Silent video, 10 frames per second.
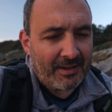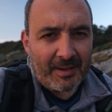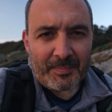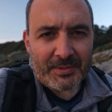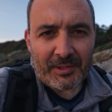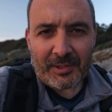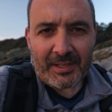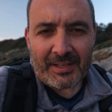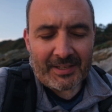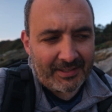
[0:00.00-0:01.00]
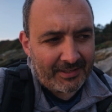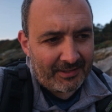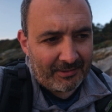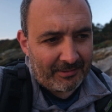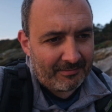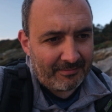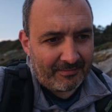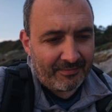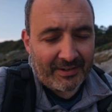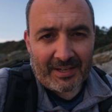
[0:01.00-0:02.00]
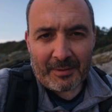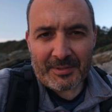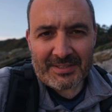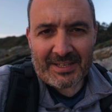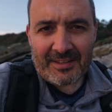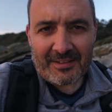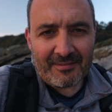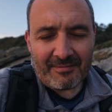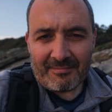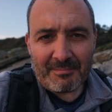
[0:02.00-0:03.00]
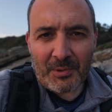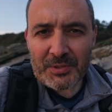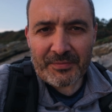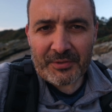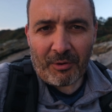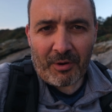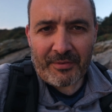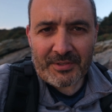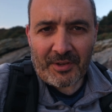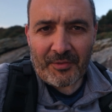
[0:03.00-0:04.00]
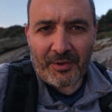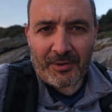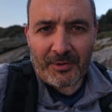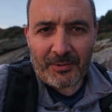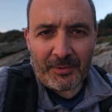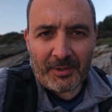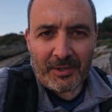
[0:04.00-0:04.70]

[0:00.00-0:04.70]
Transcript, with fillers: absolutely, you know, in fact I would say that most photographers out there who